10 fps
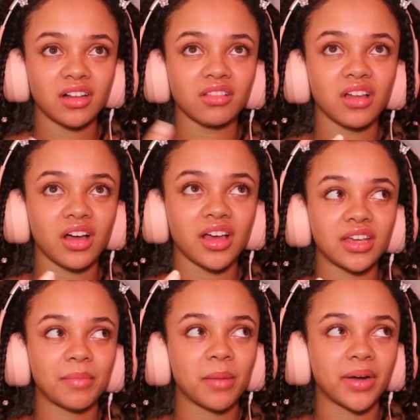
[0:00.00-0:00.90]
a lot
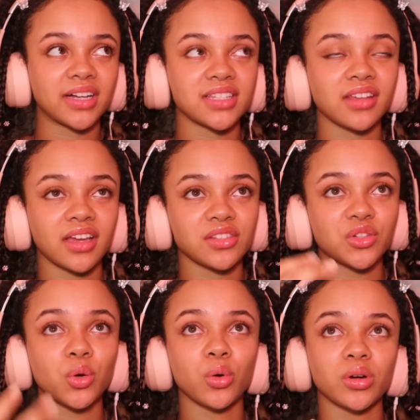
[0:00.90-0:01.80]
in my bias lines
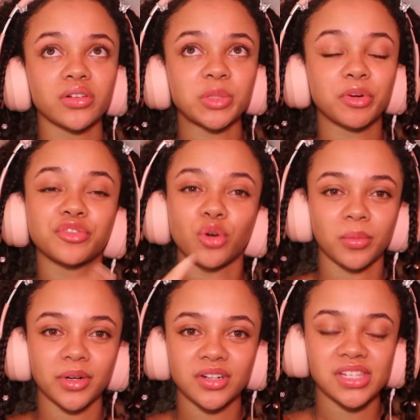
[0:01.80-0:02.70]
towards
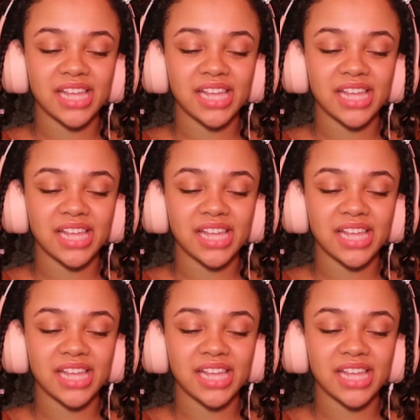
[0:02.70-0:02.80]
performers